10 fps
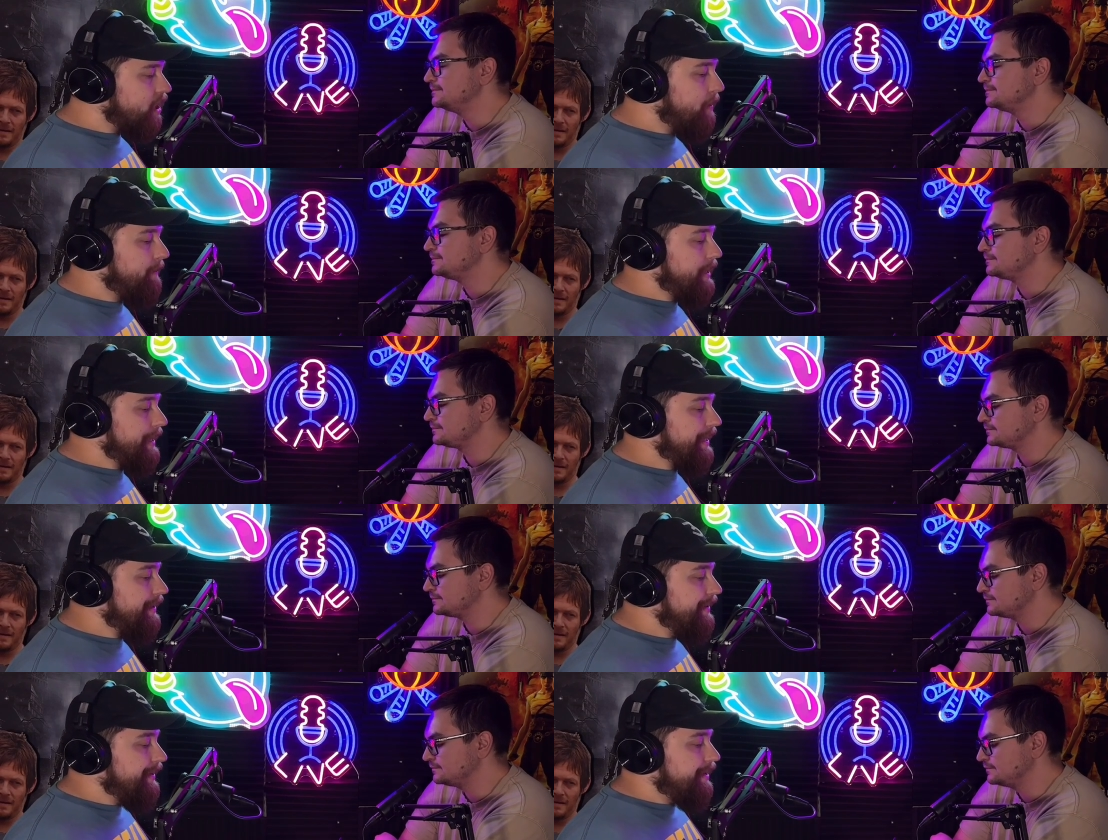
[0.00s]
Speaker 1: But
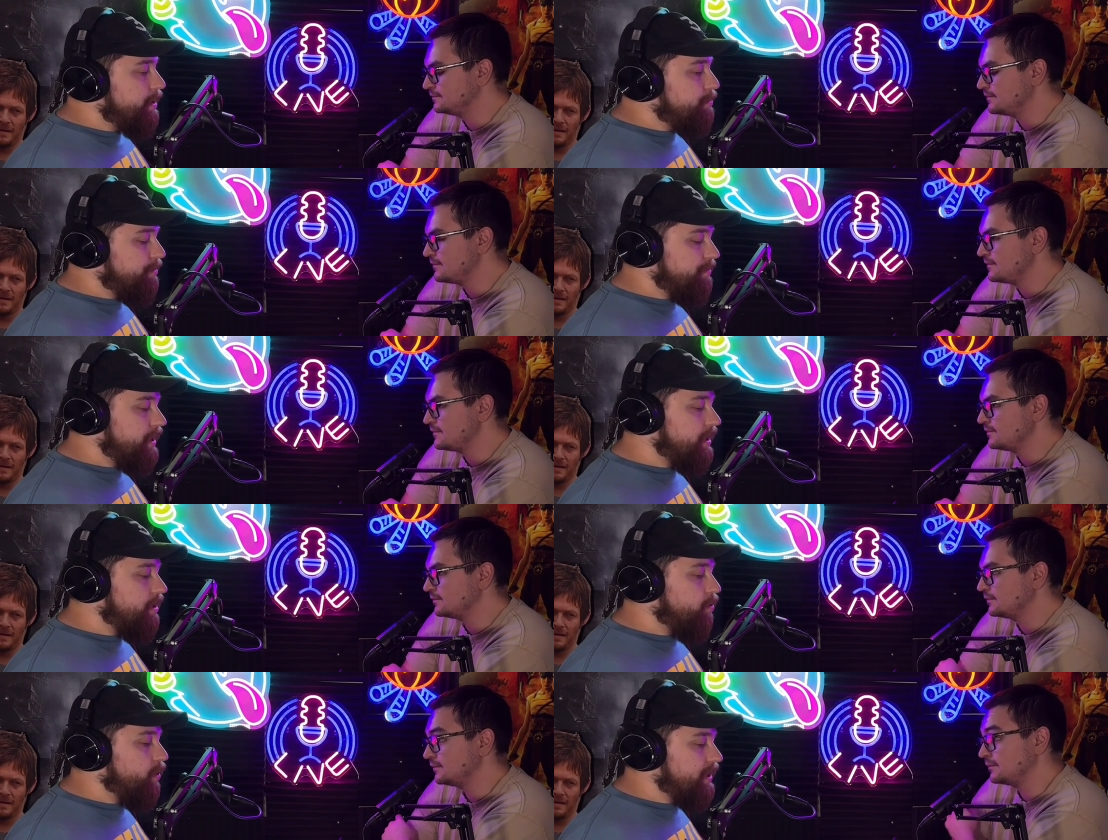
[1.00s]
for
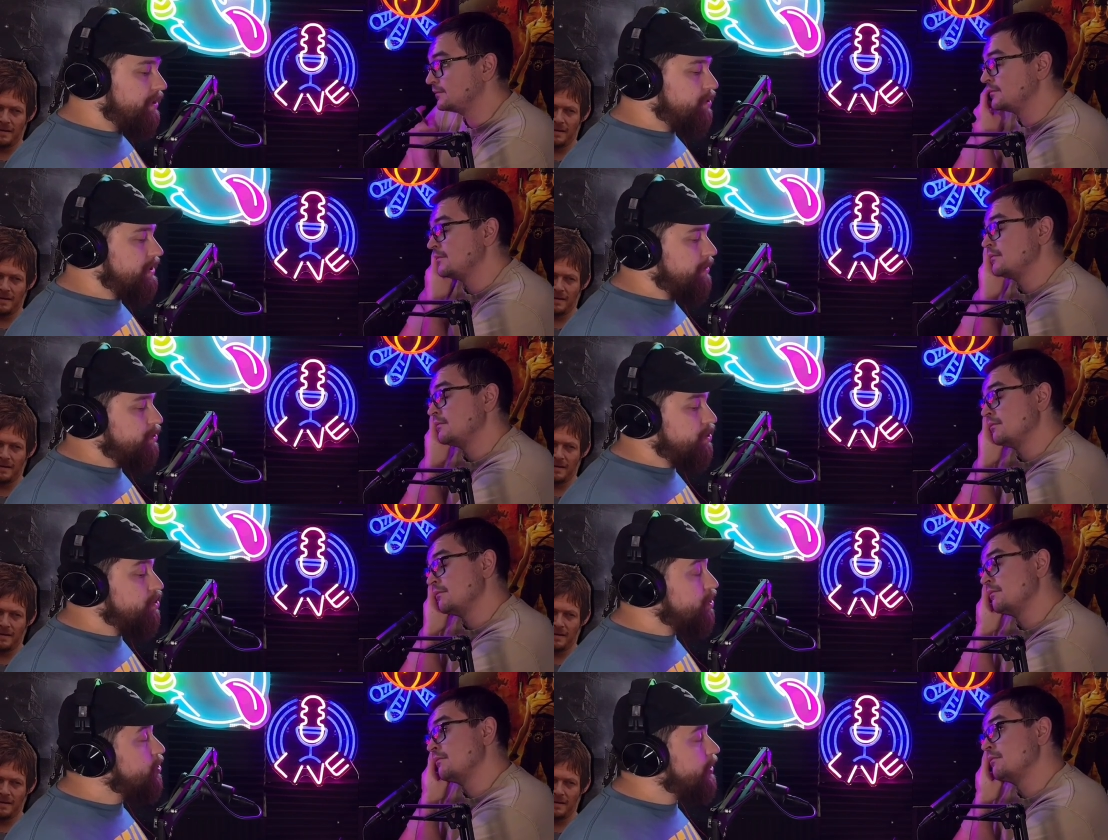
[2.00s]
me, what he was able to
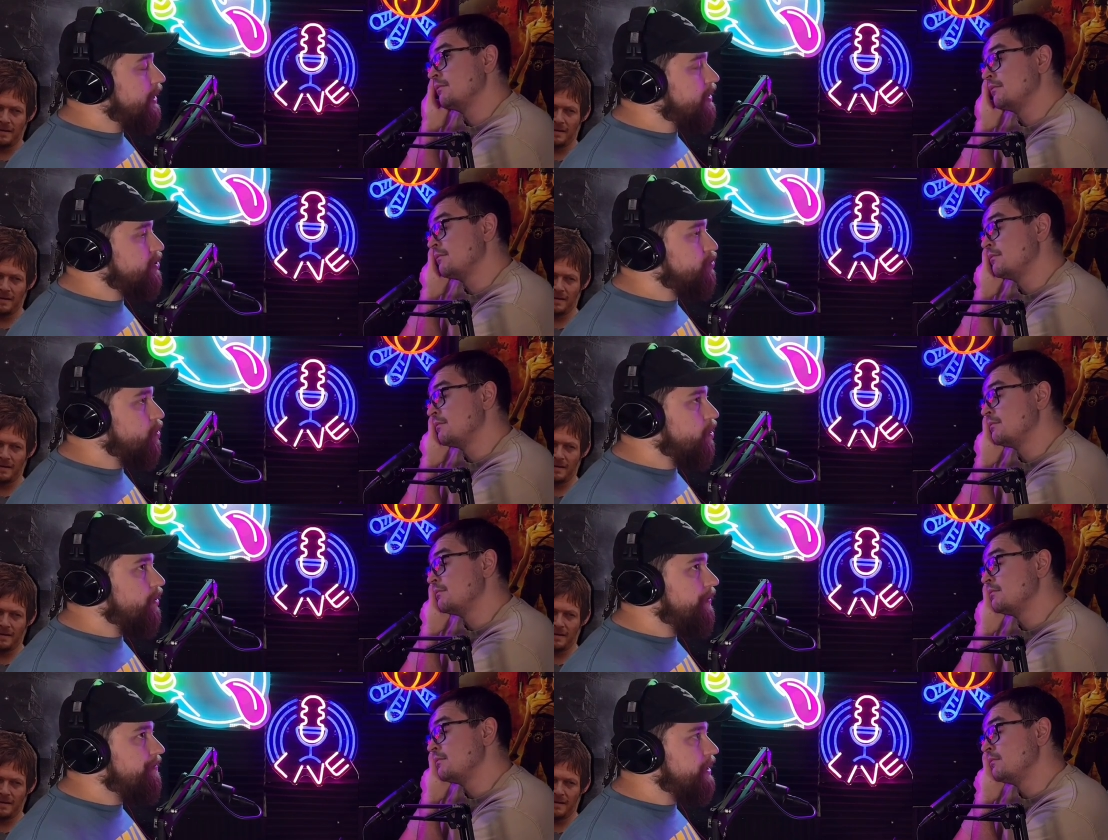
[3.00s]
do in this
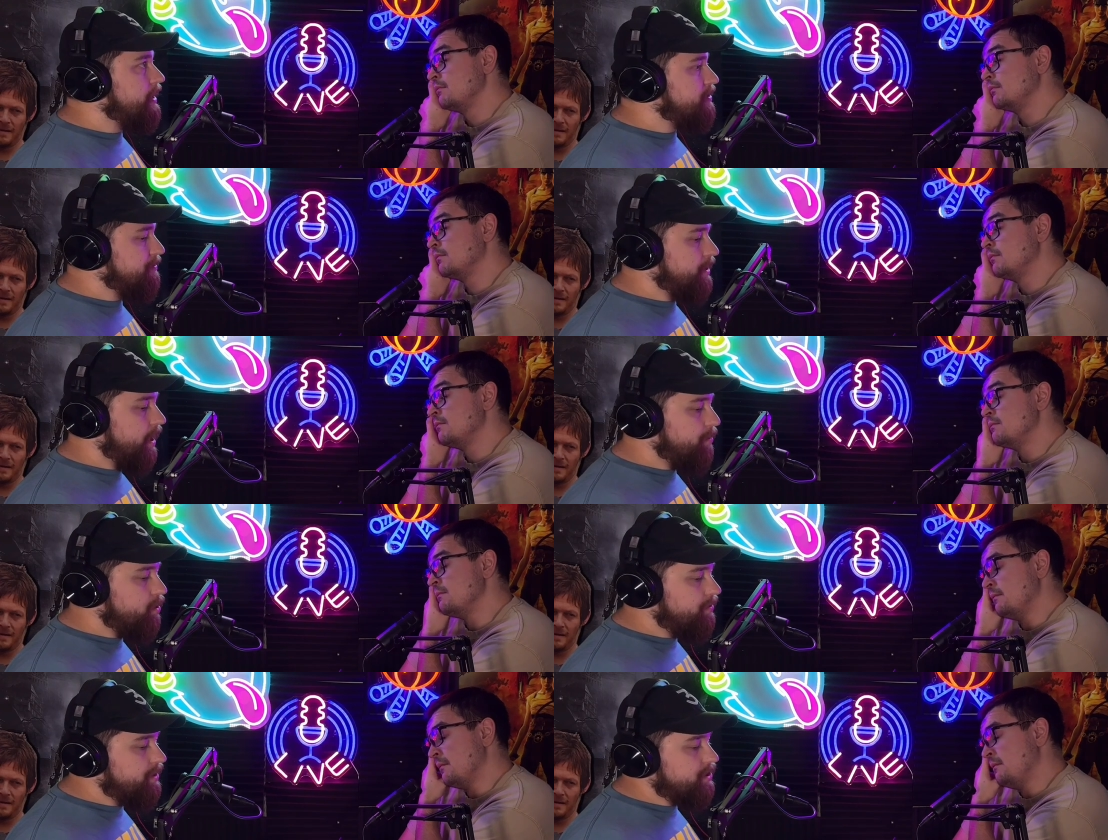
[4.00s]
role is
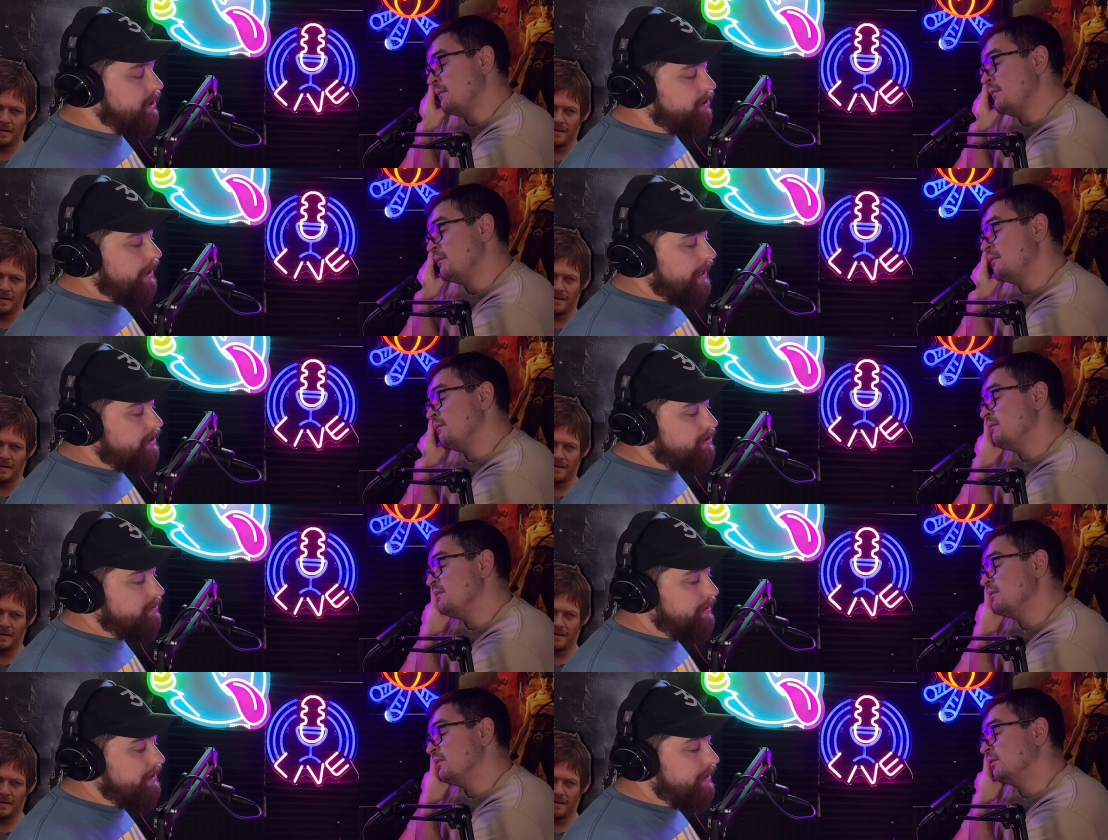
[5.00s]
phenomenal. There's another
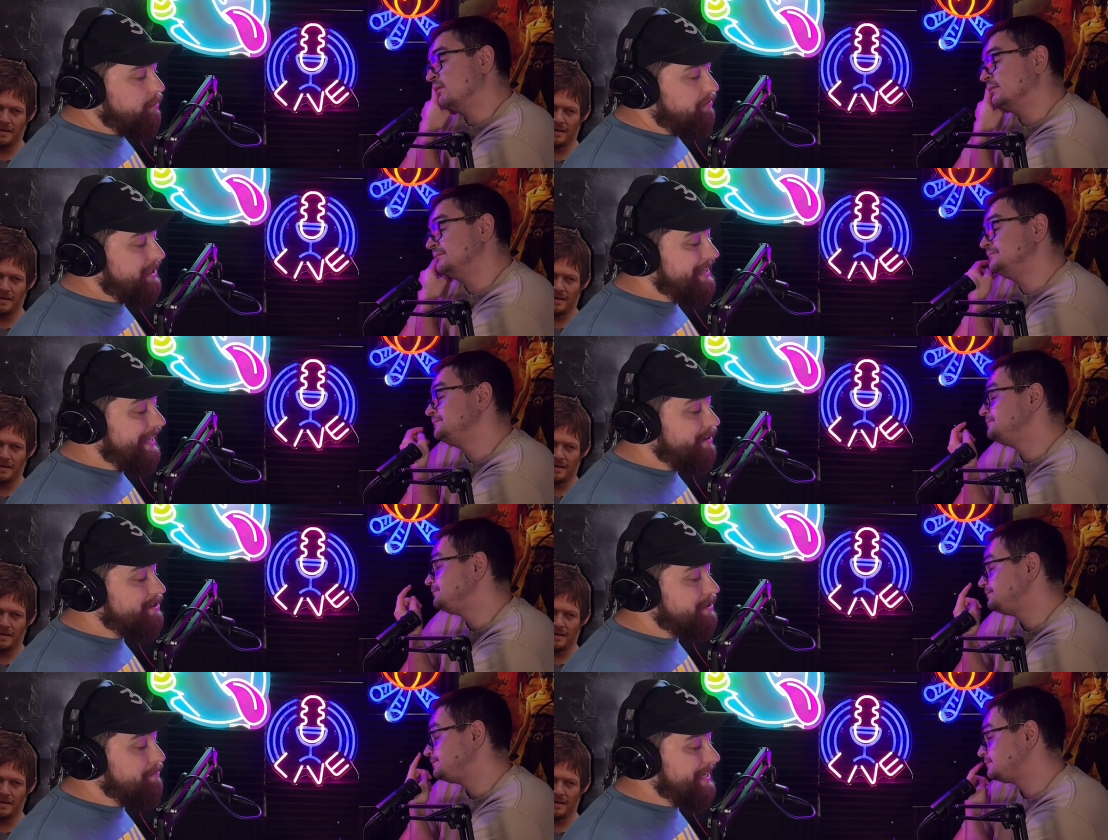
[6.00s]
actor by the name of
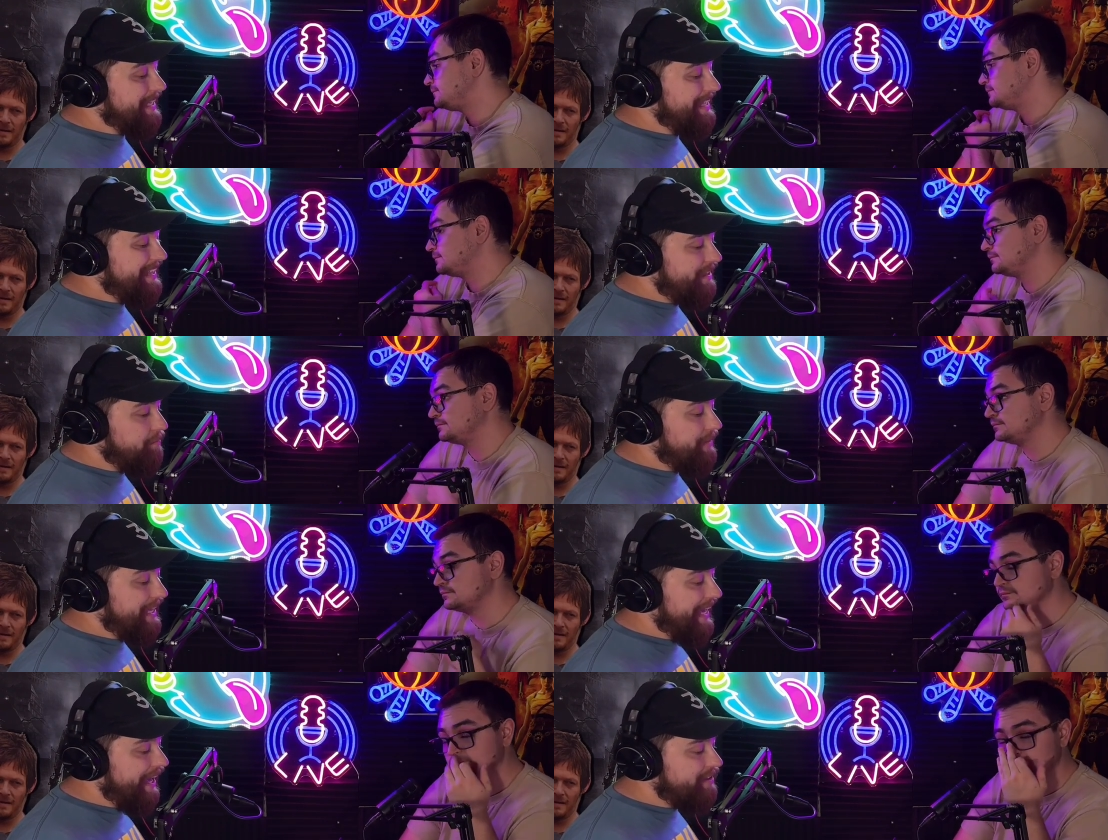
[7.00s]
Clarence
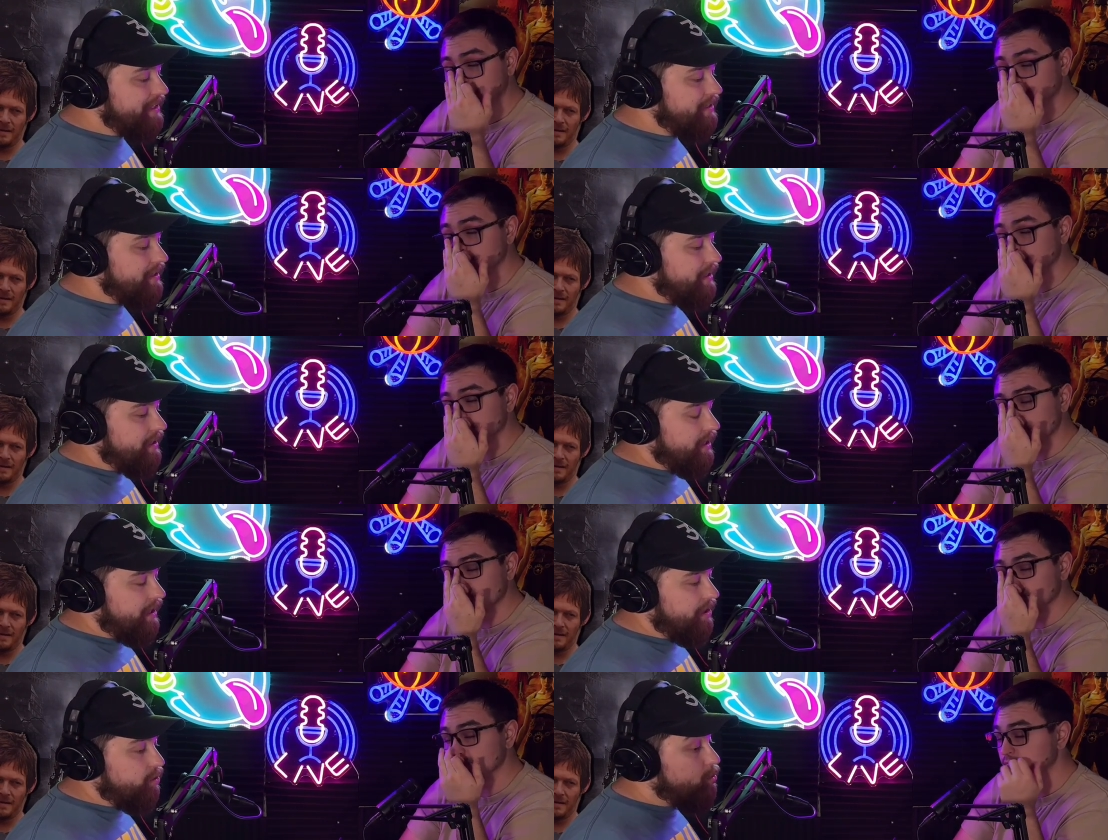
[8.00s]
Maclin,
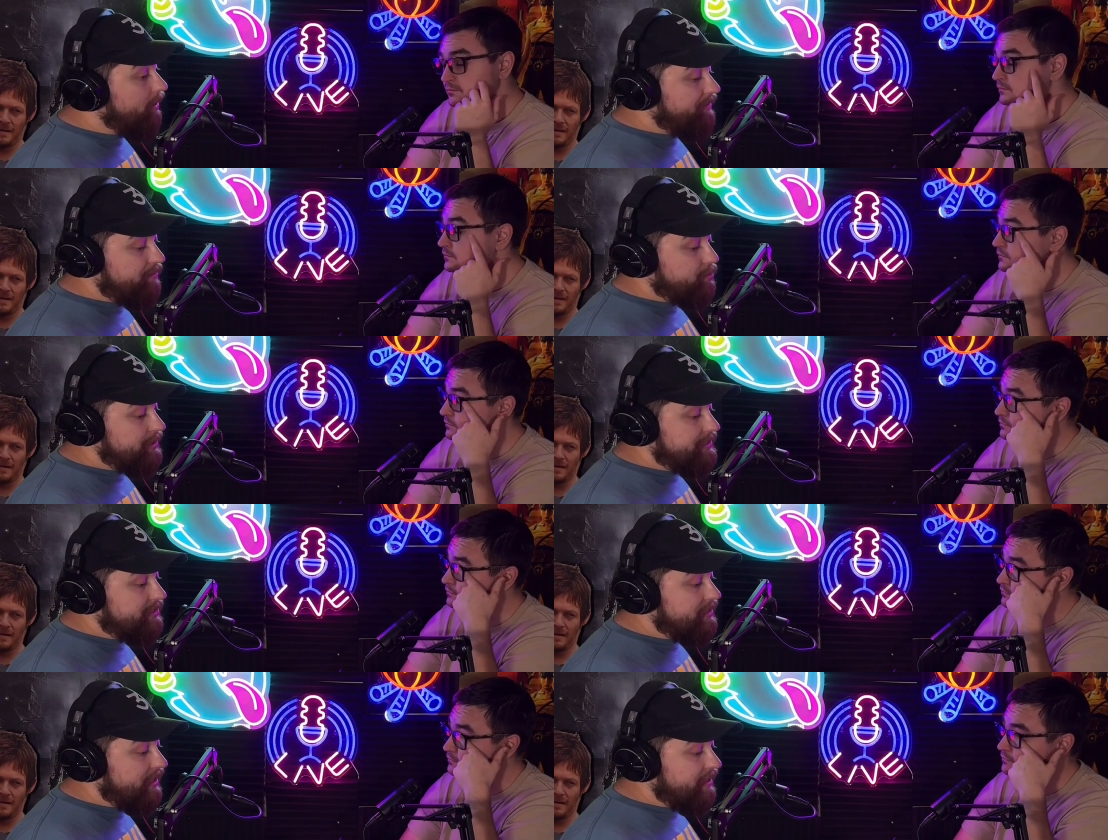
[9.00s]
uh, who I've never really
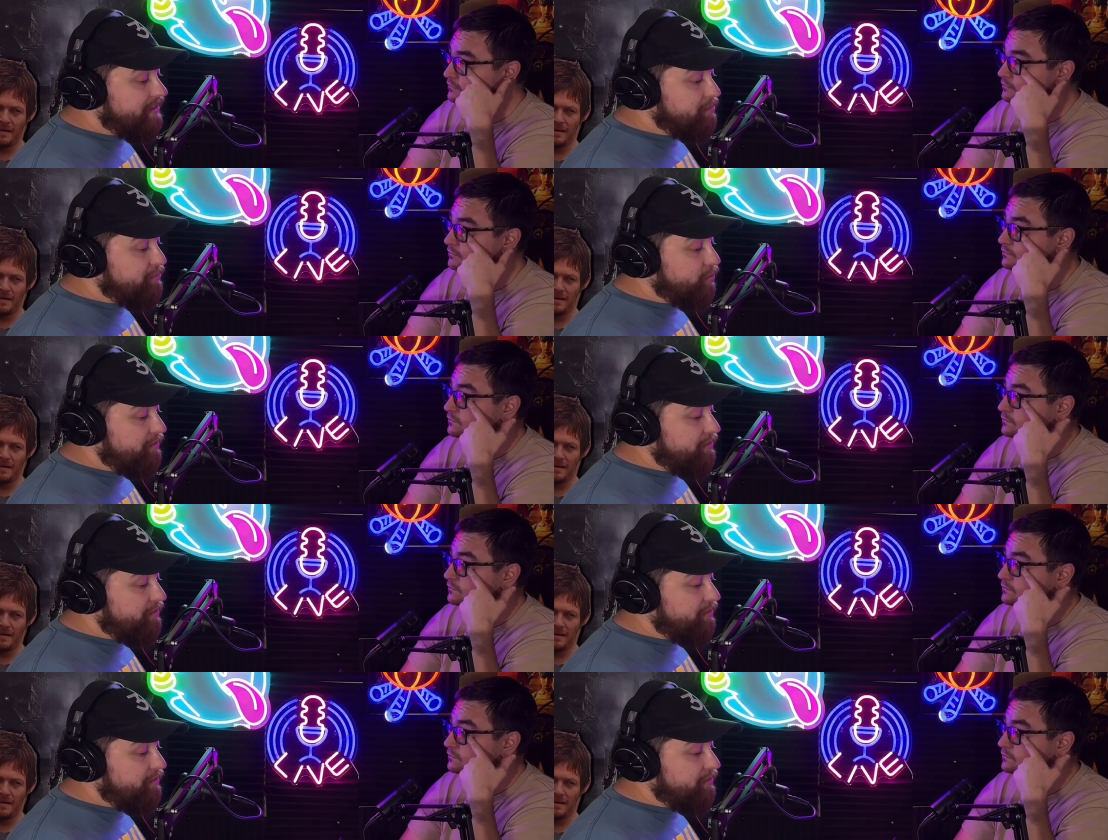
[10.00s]
seen anything before.